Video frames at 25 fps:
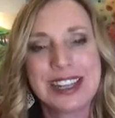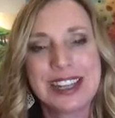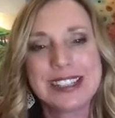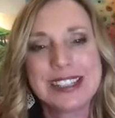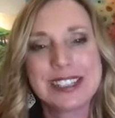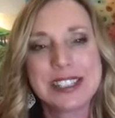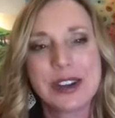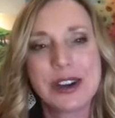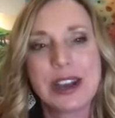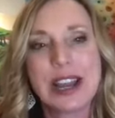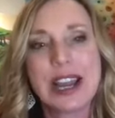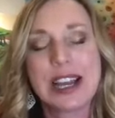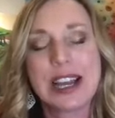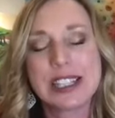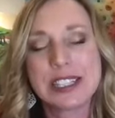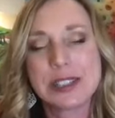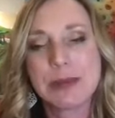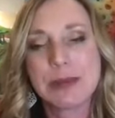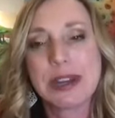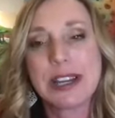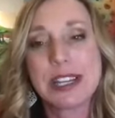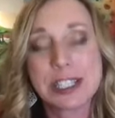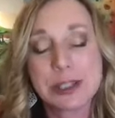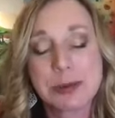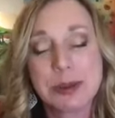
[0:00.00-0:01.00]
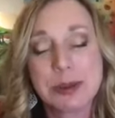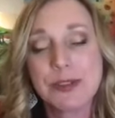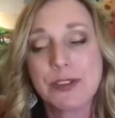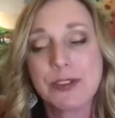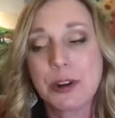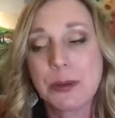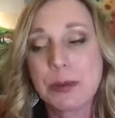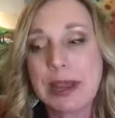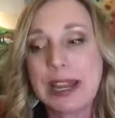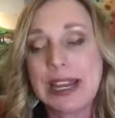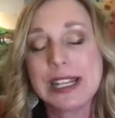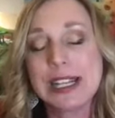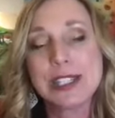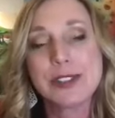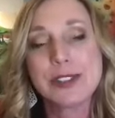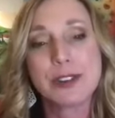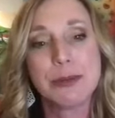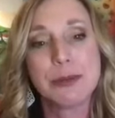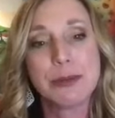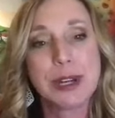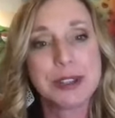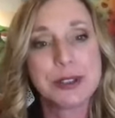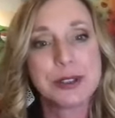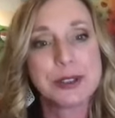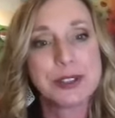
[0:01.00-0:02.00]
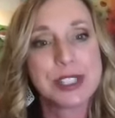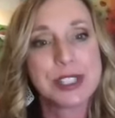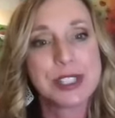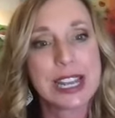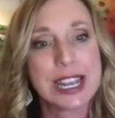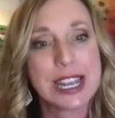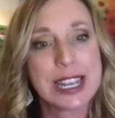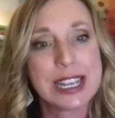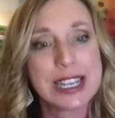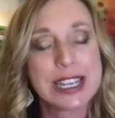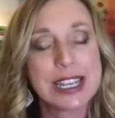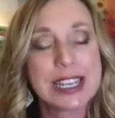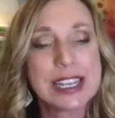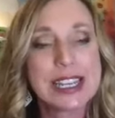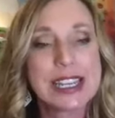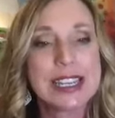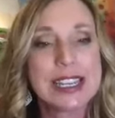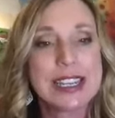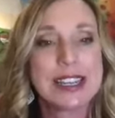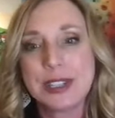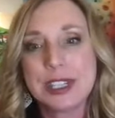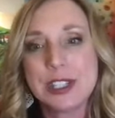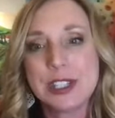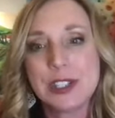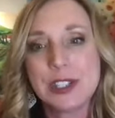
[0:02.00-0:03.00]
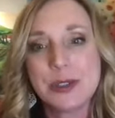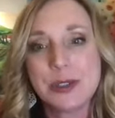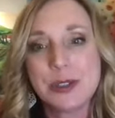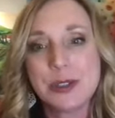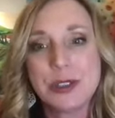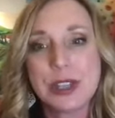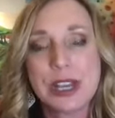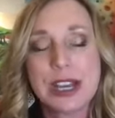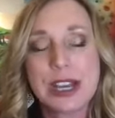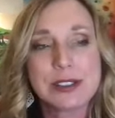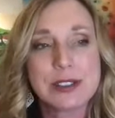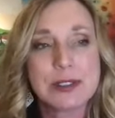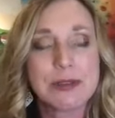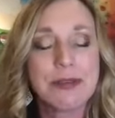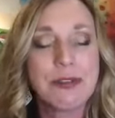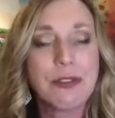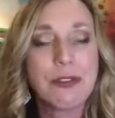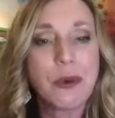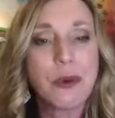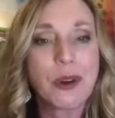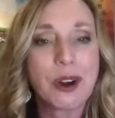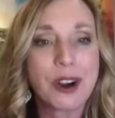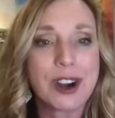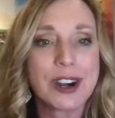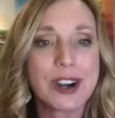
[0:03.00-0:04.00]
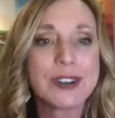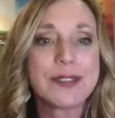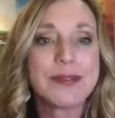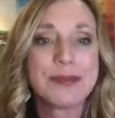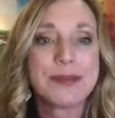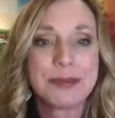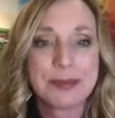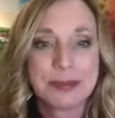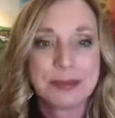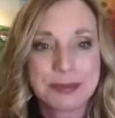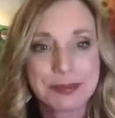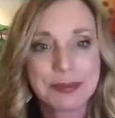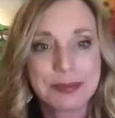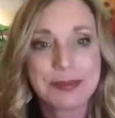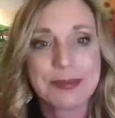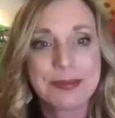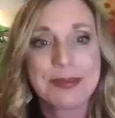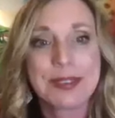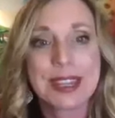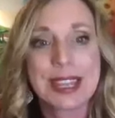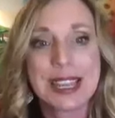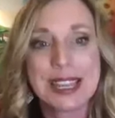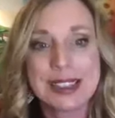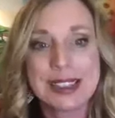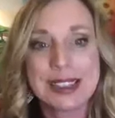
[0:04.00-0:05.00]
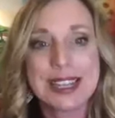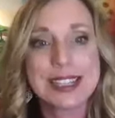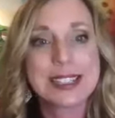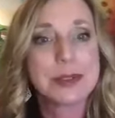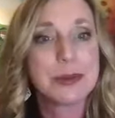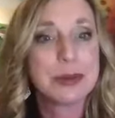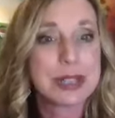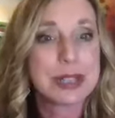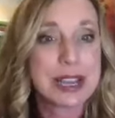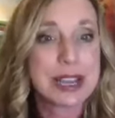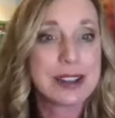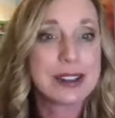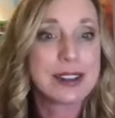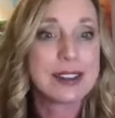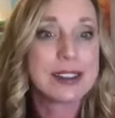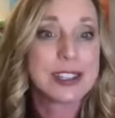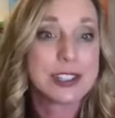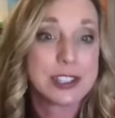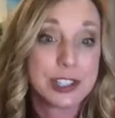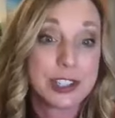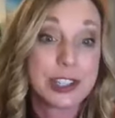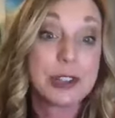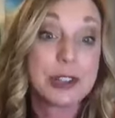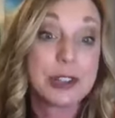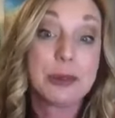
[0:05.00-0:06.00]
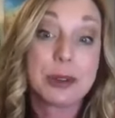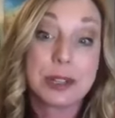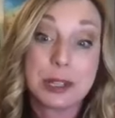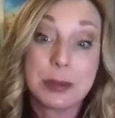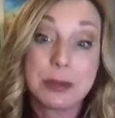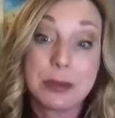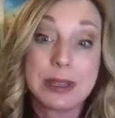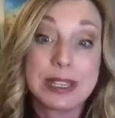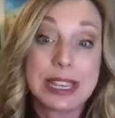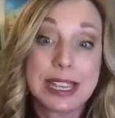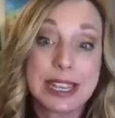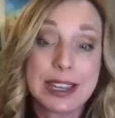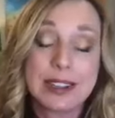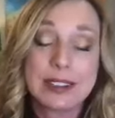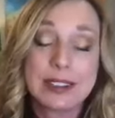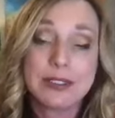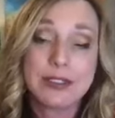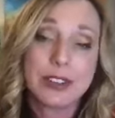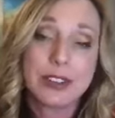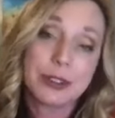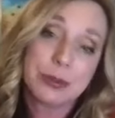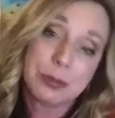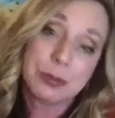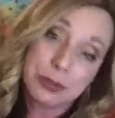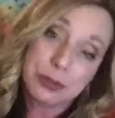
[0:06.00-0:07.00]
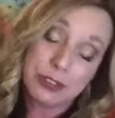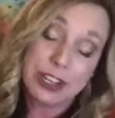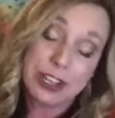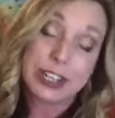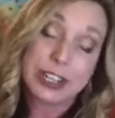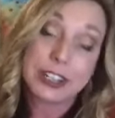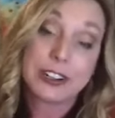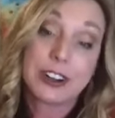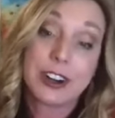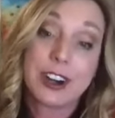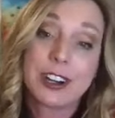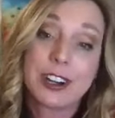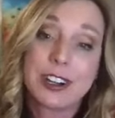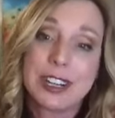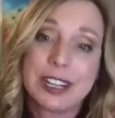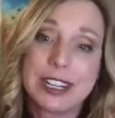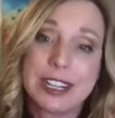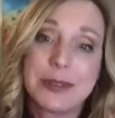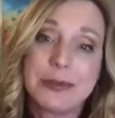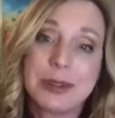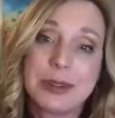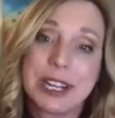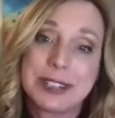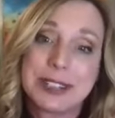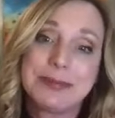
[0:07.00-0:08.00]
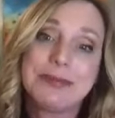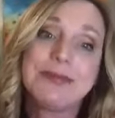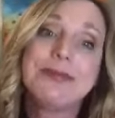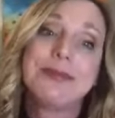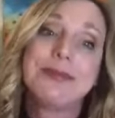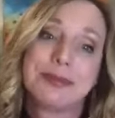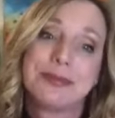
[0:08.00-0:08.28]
And so I asked my husband for paints for Mother's Day in 2004. And that's when the journey really began for prophetic art anyway.